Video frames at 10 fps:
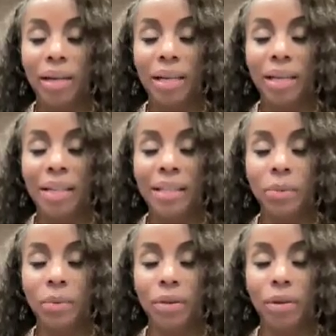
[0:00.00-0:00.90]
As you are
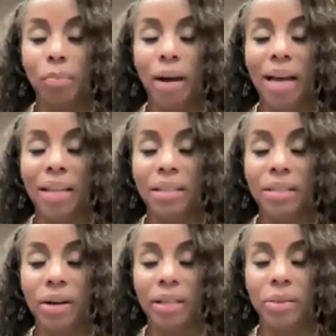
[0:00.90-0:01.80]
connecting with your
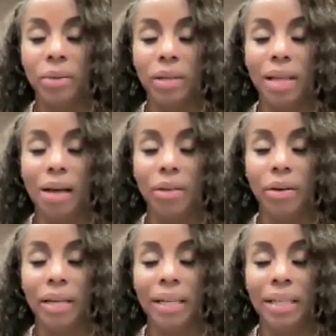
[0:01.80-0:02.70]
breath, starting to
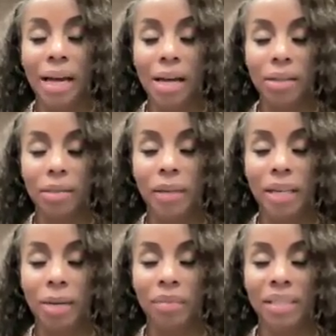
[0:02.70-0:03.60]
allow your inhales to
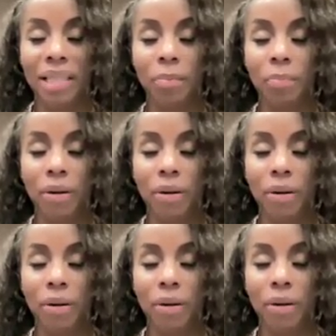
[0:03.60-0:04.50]
become deeper,
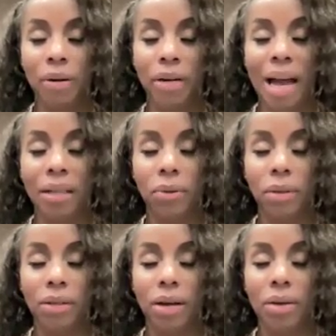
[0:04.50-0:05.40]

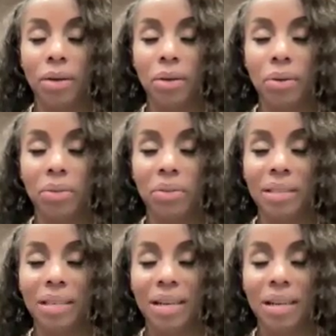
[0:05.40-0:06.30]
inhaling through the
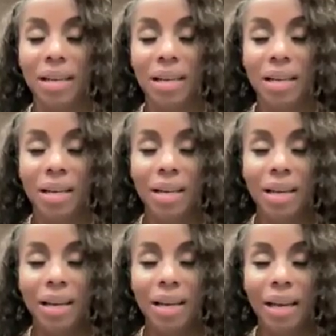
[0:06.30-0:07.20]
nose.
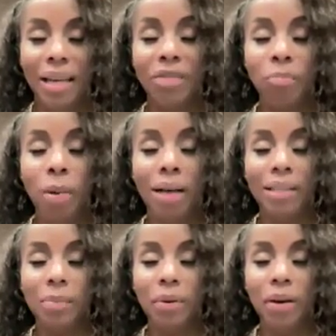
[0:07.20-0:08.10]
And if
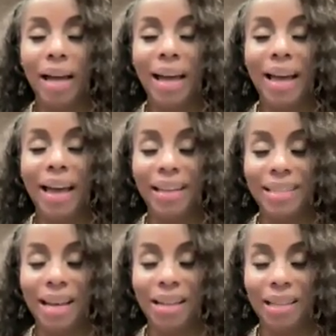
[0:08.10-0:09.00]
possible,
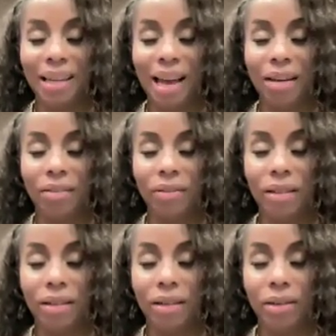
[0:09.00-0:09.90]
exhaling out of the